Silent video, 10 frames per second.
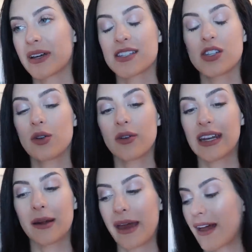because you don't
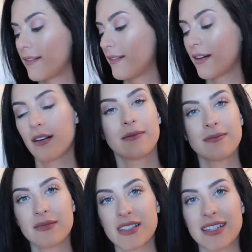need a man
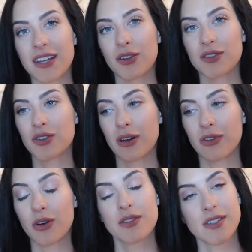to take your Instagram
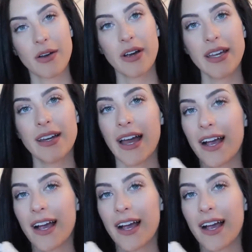photos, okay?